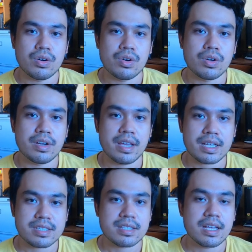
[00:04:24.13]
or
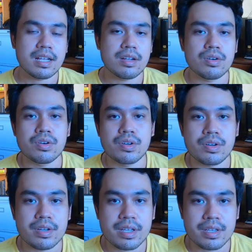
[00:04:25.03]
Excel
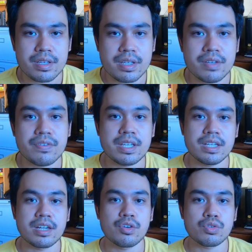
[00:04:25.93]
or even
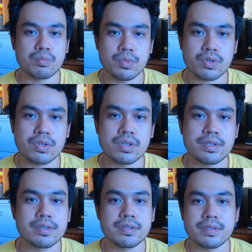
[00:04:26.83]
in a notebook.
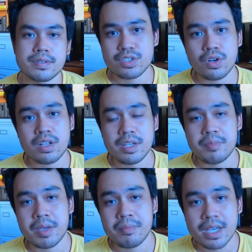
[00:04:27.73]
It's all
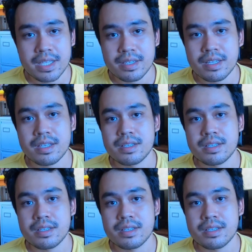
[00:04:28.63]
in my mind.